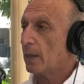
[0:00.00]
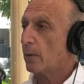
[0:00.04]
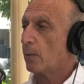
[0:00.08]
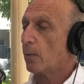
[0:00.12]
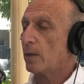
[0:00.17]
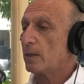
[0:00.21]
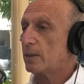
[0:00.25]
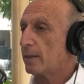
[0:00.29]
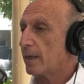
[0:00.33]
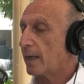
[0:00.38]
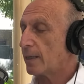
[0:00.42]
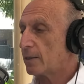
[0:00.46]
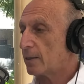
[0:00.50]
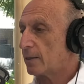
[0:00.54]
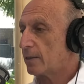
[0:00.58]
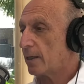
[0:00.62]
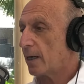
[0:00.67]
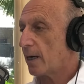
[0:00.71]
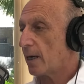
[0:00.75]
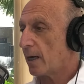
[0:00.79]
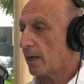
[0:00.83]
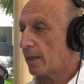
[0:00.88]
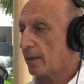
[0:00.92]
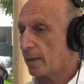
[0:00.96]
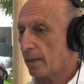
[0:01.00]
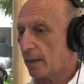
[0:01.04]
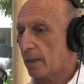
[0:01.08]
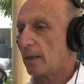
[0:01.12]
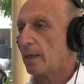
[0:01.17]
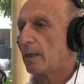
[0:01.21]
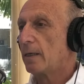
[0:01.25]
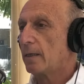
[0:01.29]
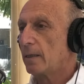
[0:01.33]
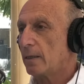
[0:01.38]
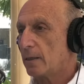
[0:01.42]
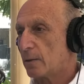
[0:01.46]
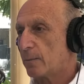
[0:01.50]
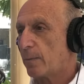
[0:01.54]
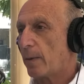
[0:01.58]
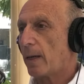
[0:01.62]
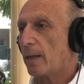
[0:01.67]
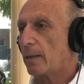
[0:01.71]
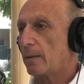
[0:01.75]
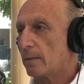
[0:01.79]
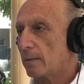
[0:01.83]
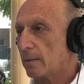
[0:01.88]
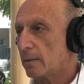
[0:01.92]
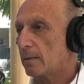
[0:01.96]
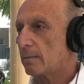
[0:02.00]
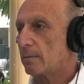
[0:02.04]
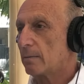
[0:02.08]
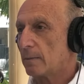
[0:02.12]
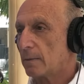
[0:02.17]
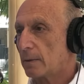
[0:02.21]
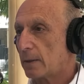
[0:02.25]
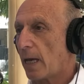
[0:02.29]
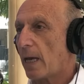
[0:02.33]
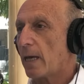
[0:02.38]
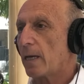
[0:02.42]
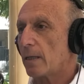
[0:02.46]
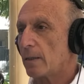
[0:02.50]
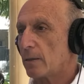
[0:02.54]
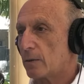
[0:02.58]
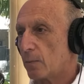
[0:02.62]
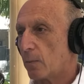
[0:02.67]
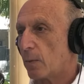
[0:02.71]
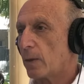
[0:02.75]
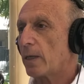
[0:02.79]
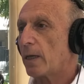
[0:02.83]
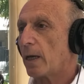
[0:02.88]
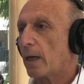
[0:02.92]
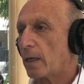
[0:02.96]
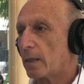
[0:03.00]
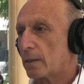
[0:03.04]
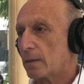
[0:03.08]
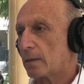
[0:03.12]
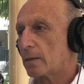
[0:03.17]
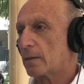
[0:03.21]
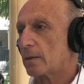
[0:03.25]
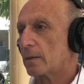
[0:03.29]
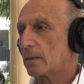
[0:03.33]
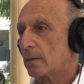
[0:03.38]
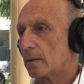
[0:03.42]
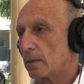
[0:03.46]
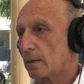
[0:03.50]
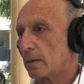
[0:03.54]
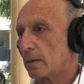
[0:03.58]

once that's done, you spend days, weeks